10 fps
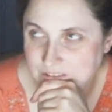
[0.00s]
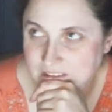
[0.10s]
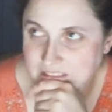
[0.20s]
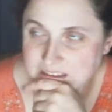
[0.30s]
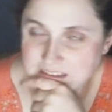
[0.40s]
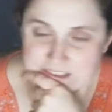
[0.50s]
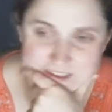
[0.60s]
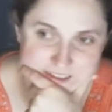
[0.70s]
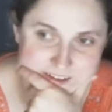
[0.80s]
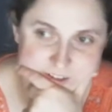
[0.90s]

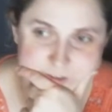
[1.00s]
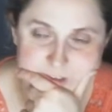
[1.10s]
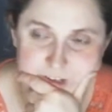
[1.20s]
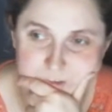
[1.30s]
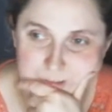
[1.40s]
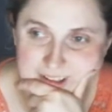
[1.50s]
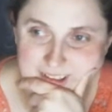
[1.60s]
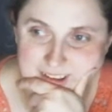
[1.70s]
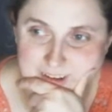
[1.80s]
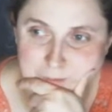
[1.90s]
I thought she was called Black
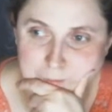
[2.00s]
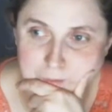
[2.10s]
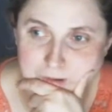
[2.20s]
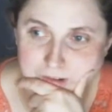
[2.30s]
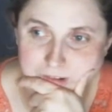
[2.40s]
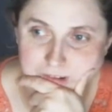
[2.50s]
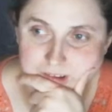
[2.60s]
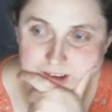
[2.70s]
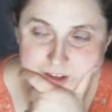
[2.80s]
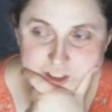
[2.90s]
Lady at one point.
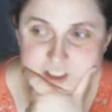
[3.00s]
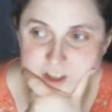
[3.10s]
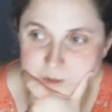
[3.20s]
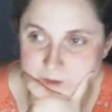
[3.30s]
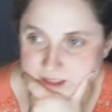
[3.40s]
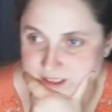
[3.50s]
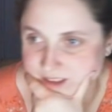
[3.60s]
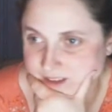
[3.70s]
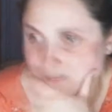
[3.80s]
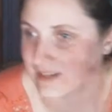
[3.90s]
I know she's called Wicked
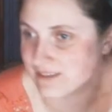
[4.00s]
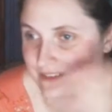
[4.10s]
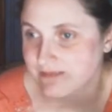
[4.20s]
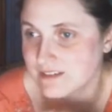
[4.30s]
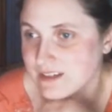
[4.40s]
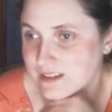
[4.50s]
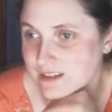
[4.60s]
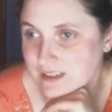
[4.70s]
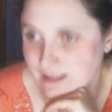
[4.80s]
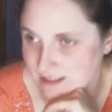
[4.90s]
Lady. Whatever.
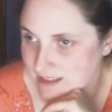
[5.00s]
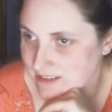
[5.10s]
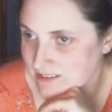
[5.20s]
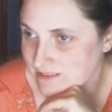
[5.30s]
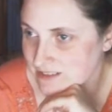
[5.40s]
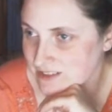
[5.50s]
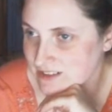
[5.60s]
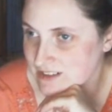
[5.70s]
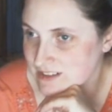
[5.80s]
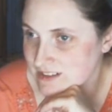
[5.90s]
The color
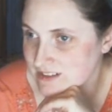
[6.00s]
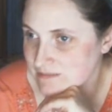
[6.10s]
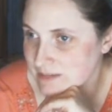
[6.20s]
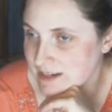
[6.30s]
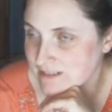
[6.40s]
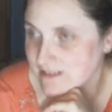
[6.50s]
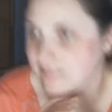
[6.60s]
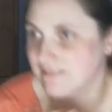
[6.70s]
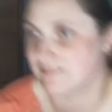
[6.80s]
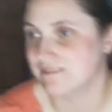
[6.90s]
version,
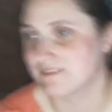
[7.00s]
background.